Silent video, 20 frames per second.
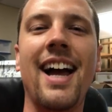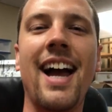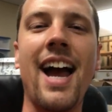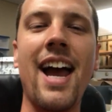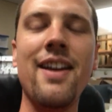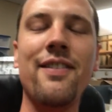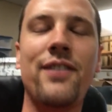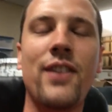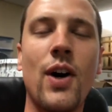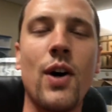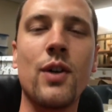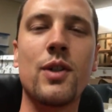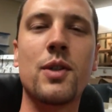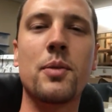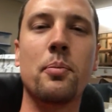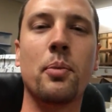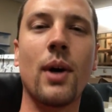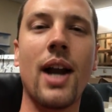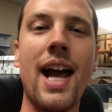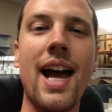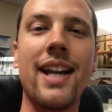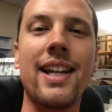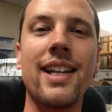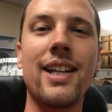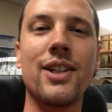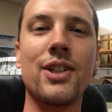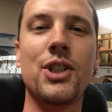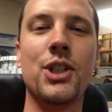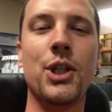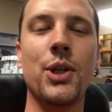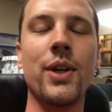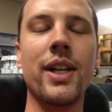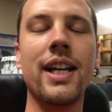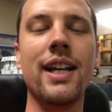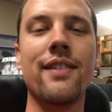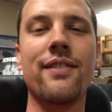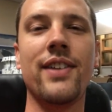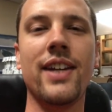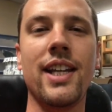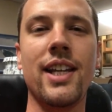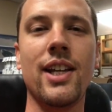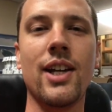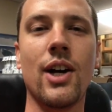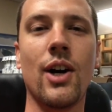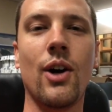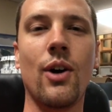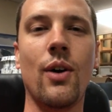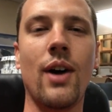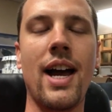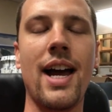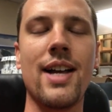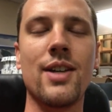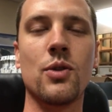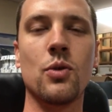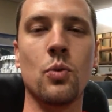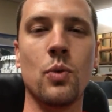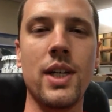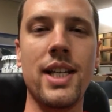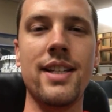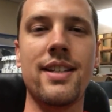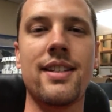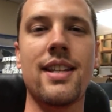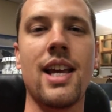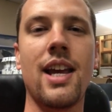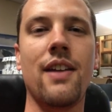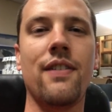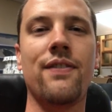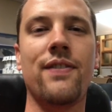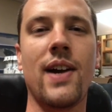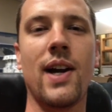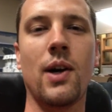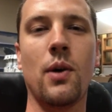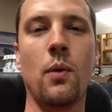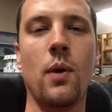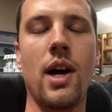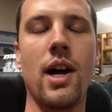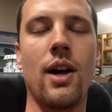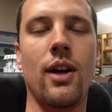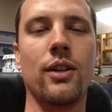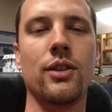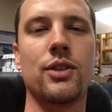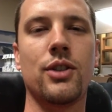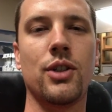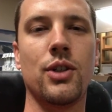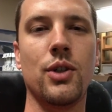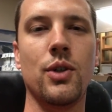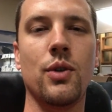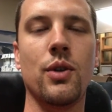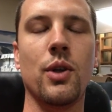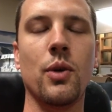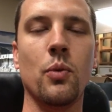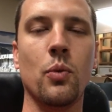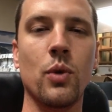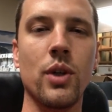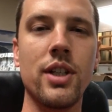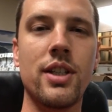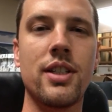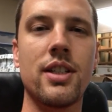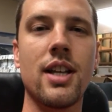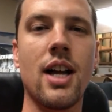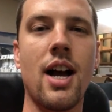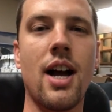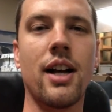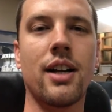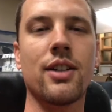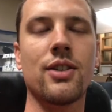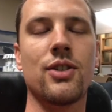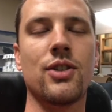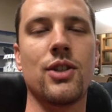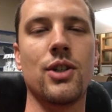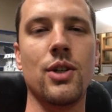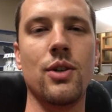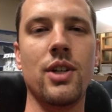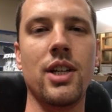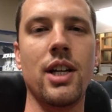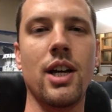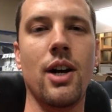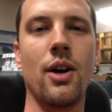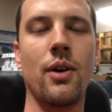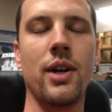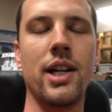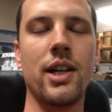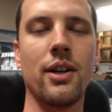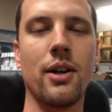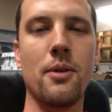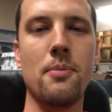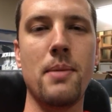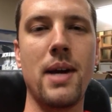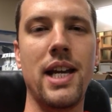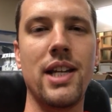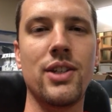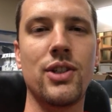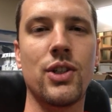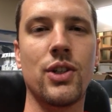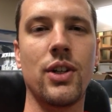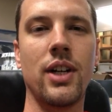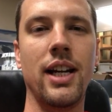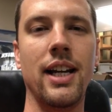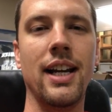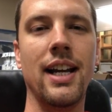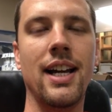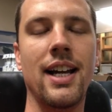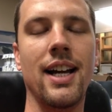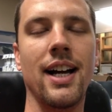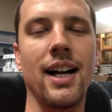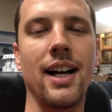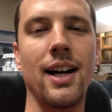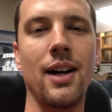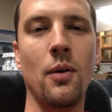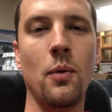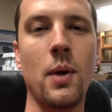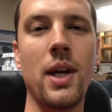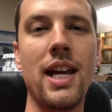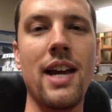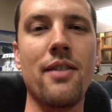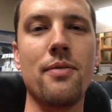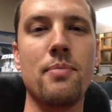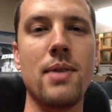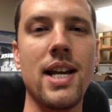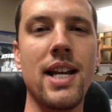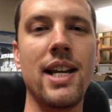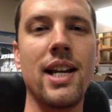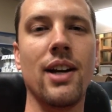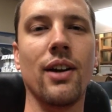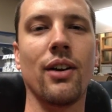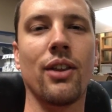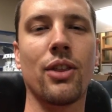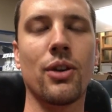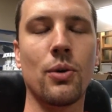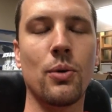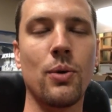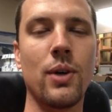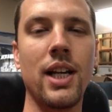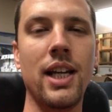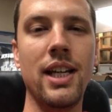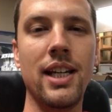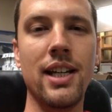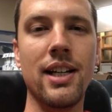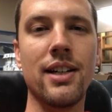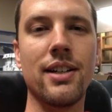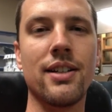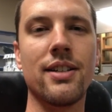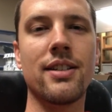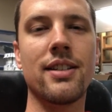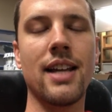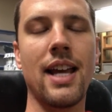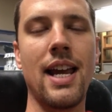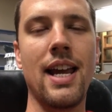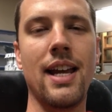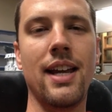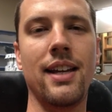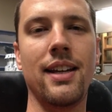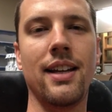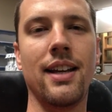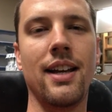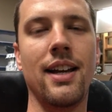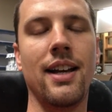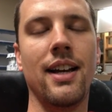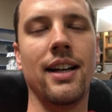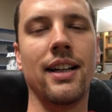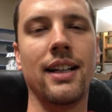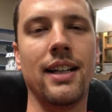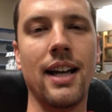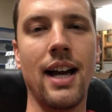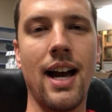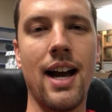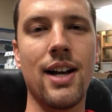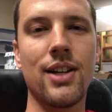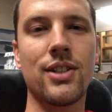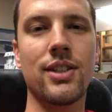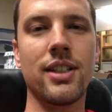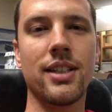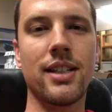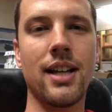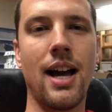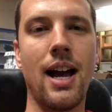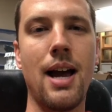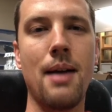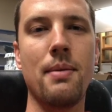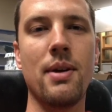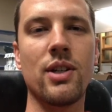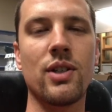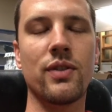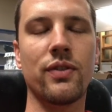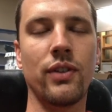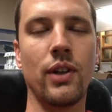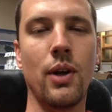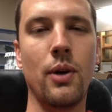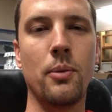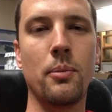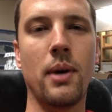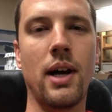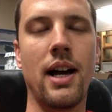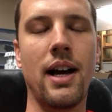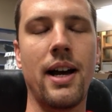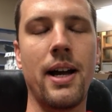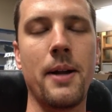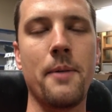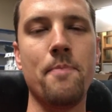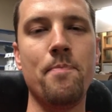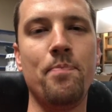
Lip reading: Hey folks, Brad here shooting a video as we say farewell to the Woodstock studio here on Main Street. We have been here 3 years and gosh, the time has flown by.